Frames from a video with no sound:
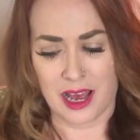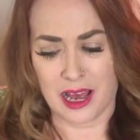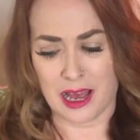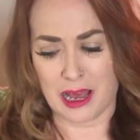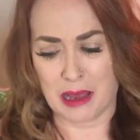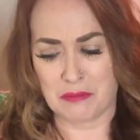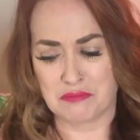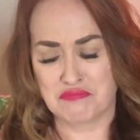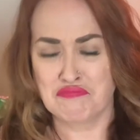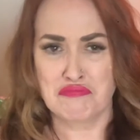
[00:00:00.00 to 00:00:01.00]

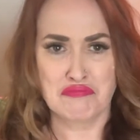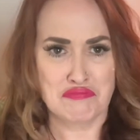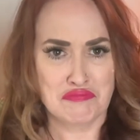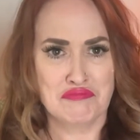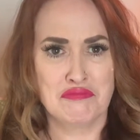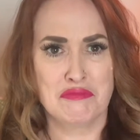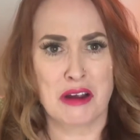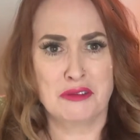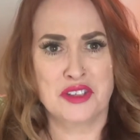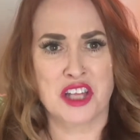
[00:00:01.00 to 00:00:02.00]

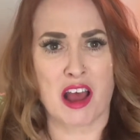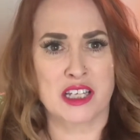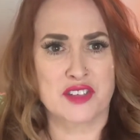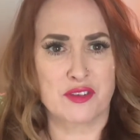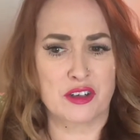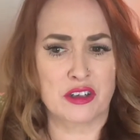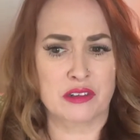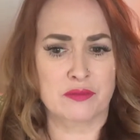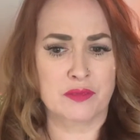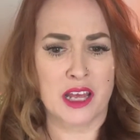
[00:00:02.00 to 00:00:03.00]
Wrote songs
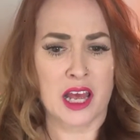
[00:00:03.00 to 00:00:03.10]
for